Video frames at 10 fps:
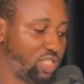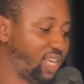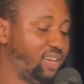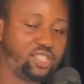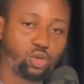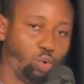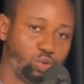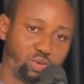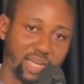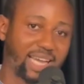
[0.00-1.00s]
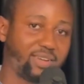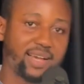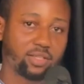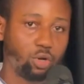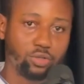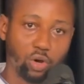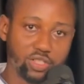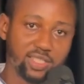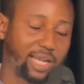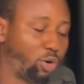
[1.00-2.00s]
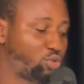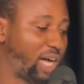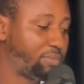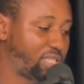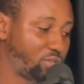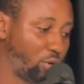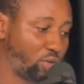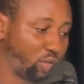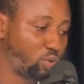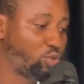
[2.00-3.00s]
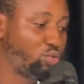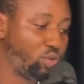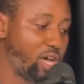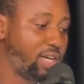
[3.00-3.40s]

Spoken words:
is a leasehold, either you like it or not, either you want to admit it or not, you want to